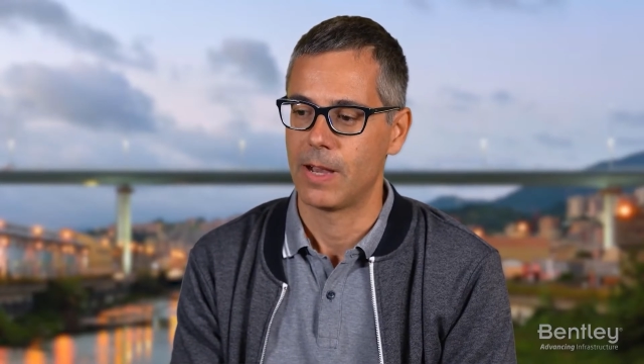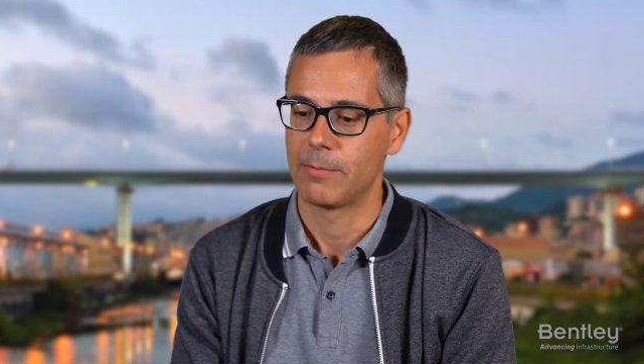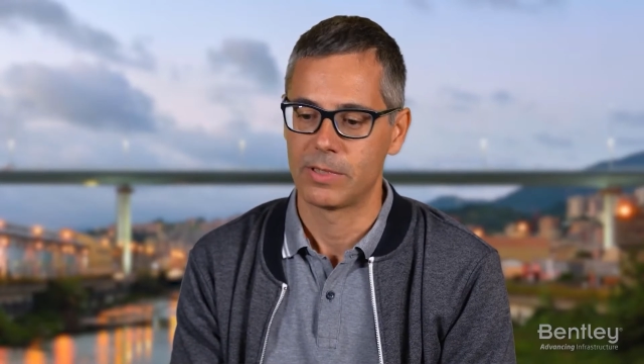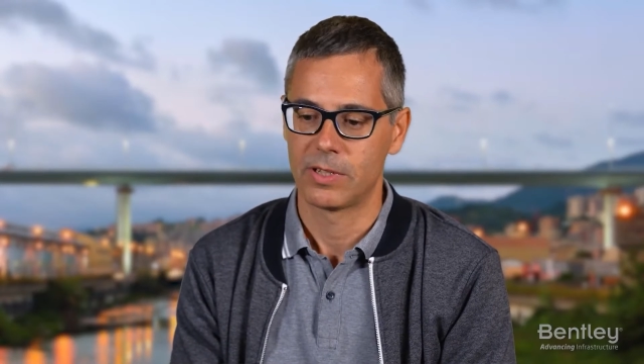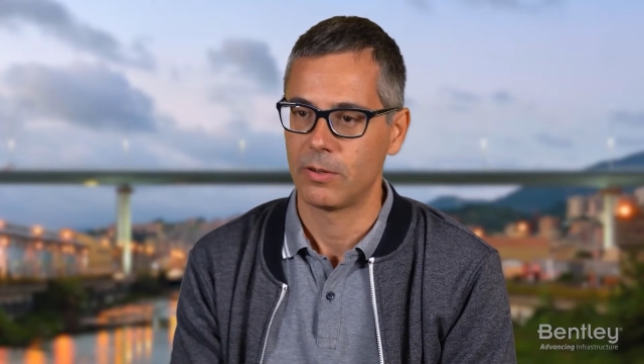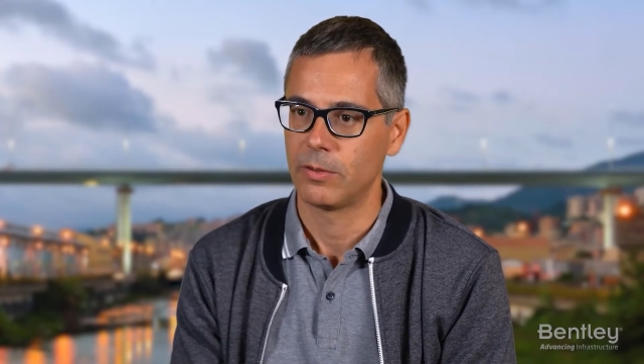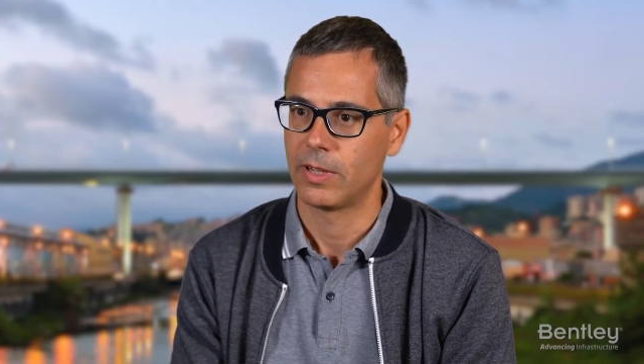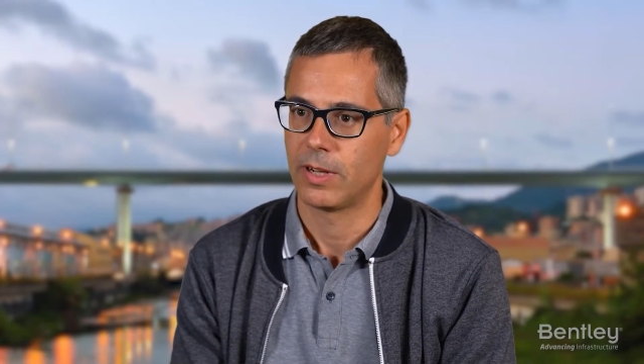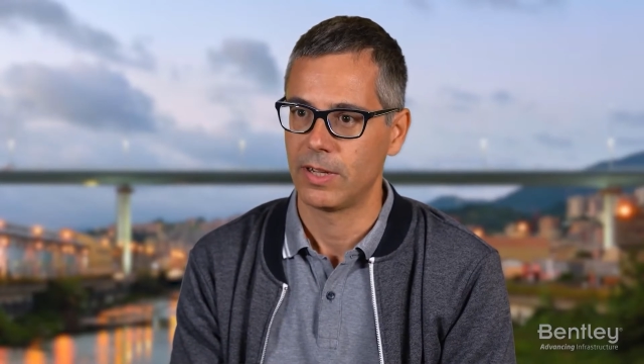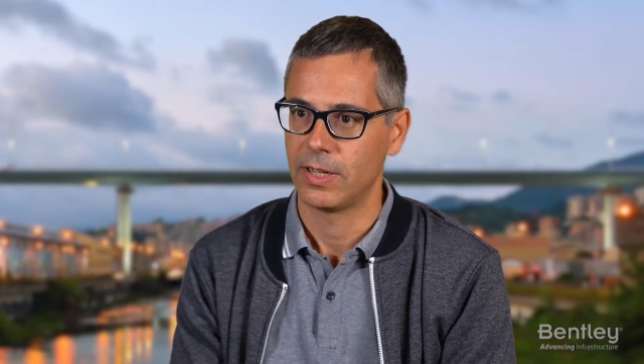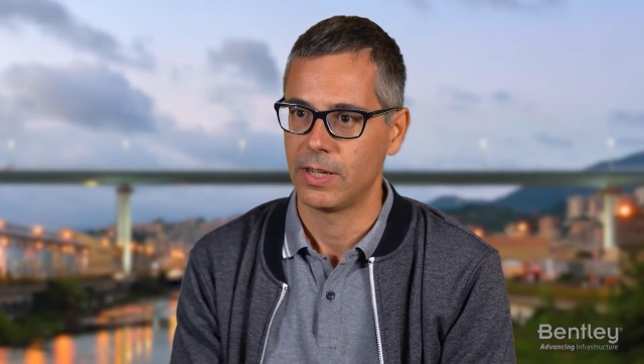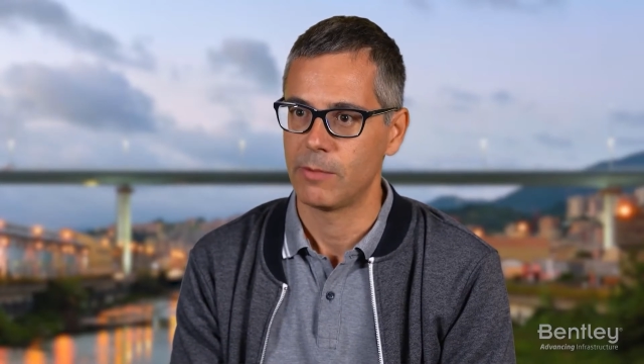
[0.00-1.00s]

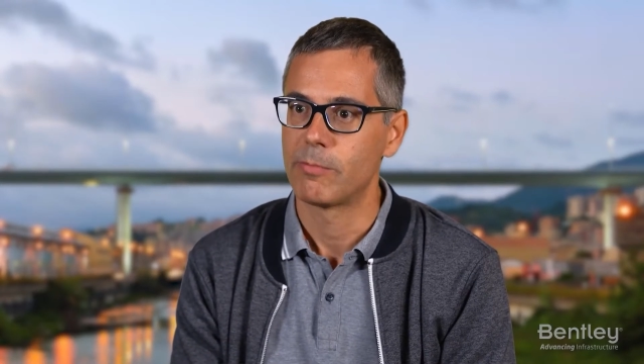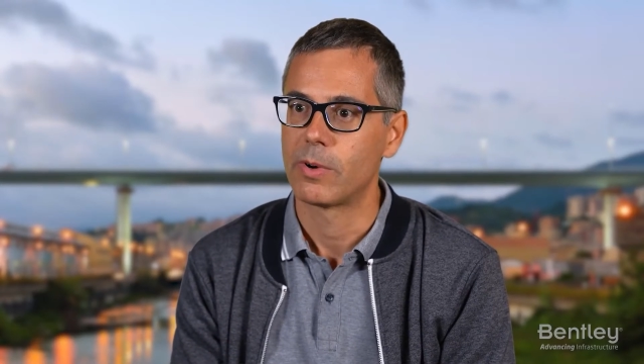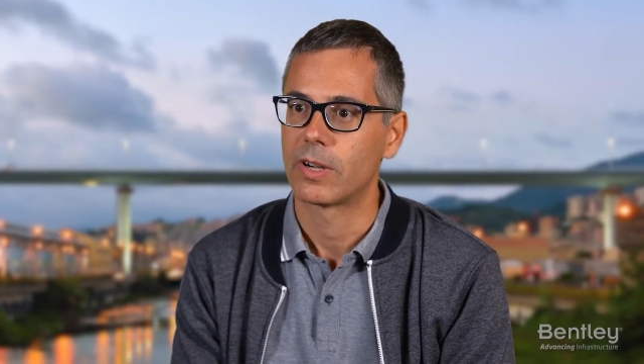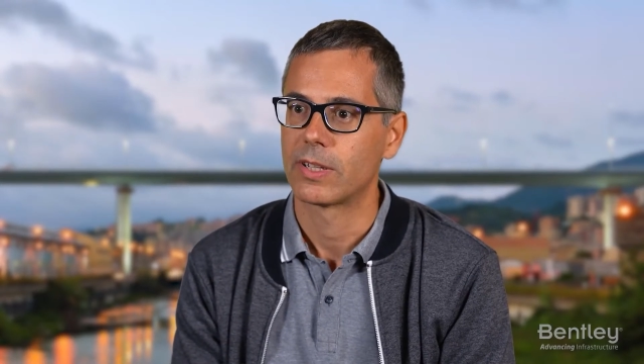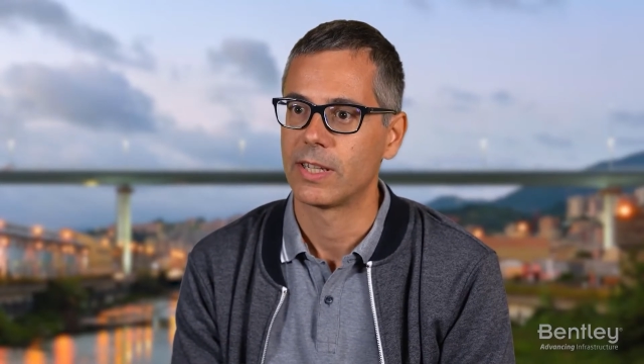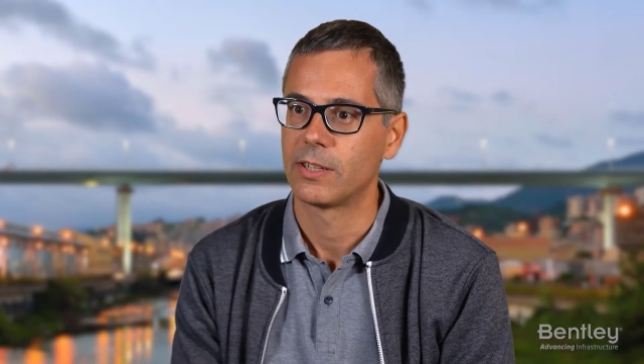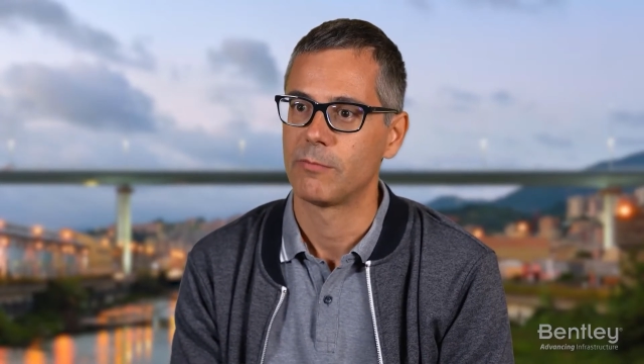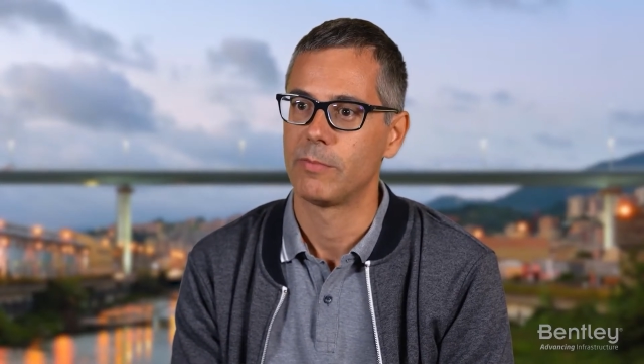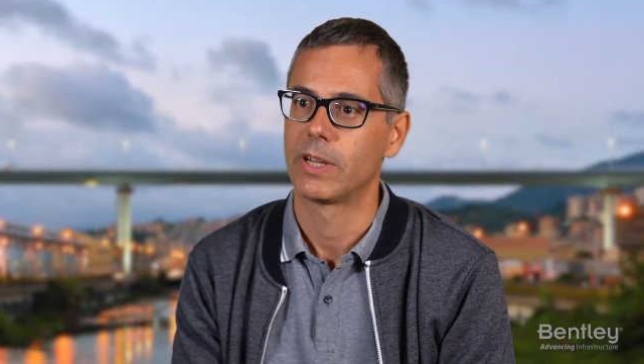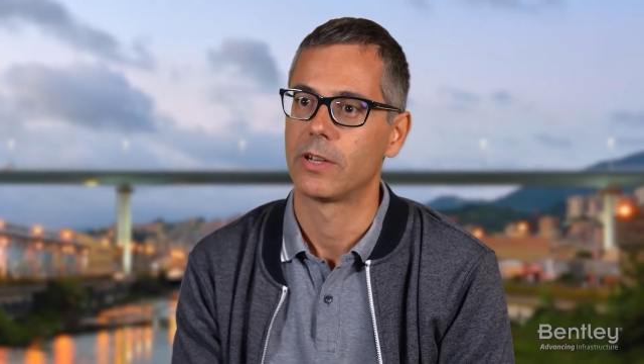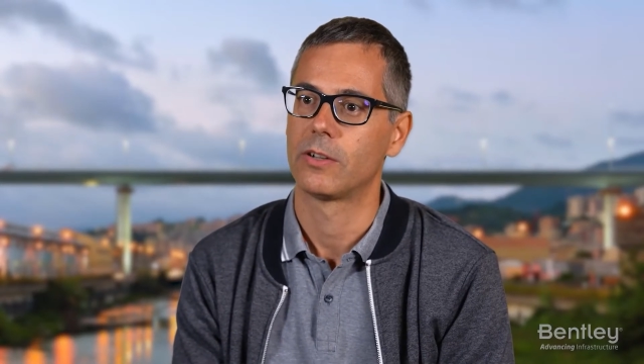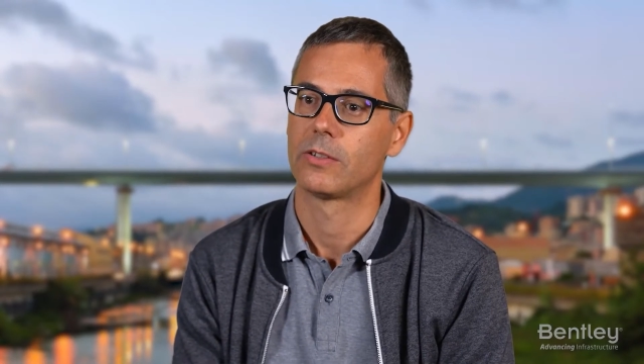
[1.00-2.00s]
absolutely important
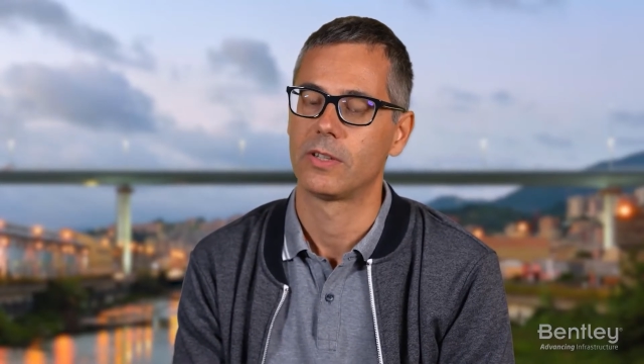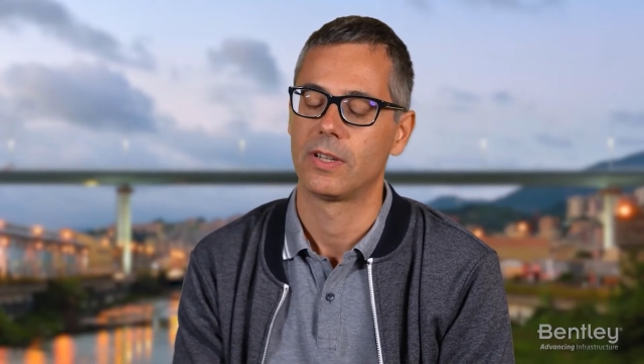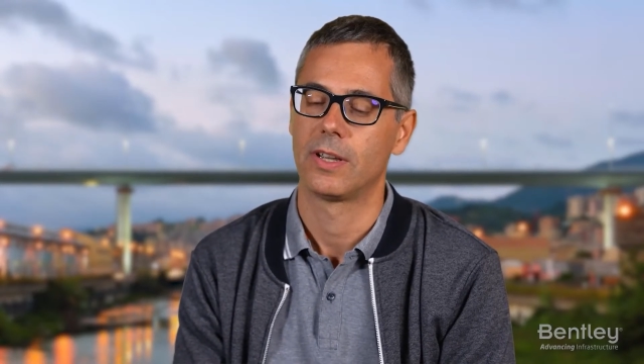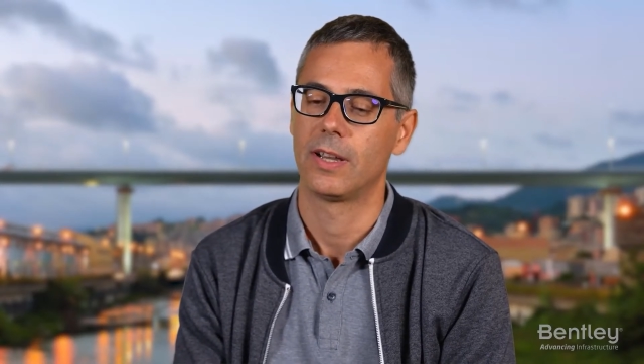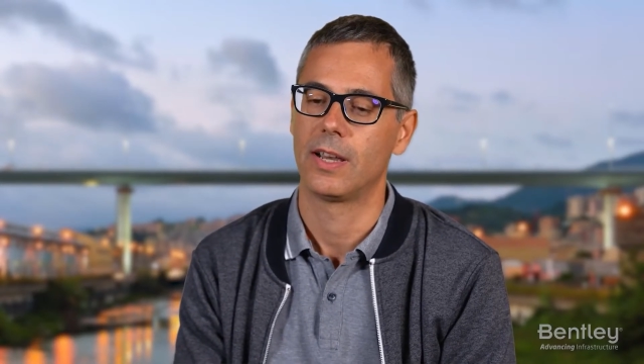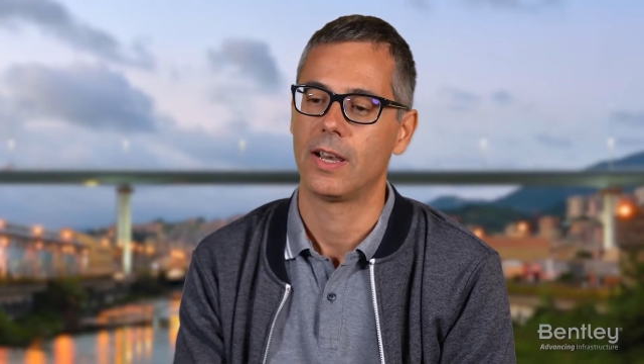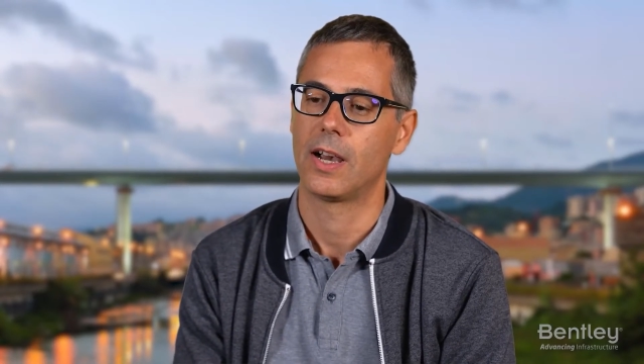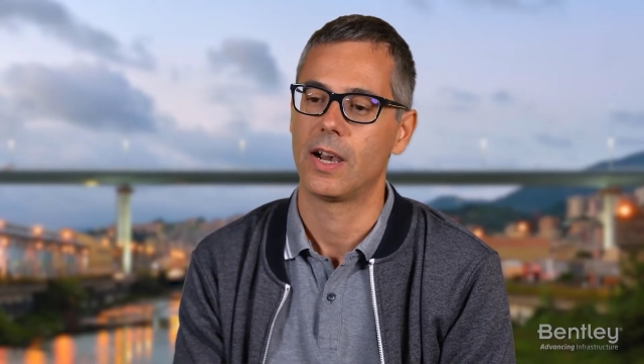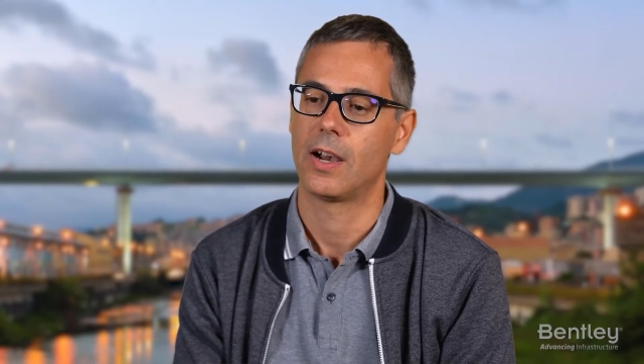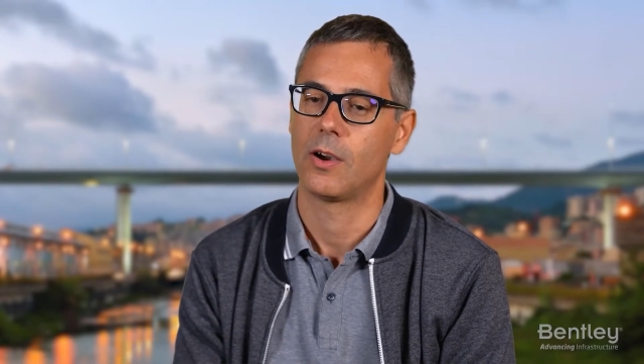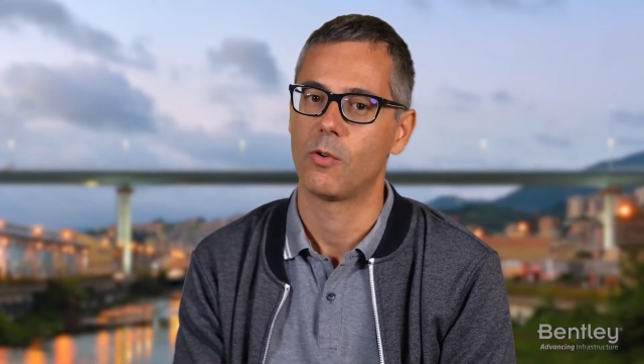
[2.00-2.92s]
because uh,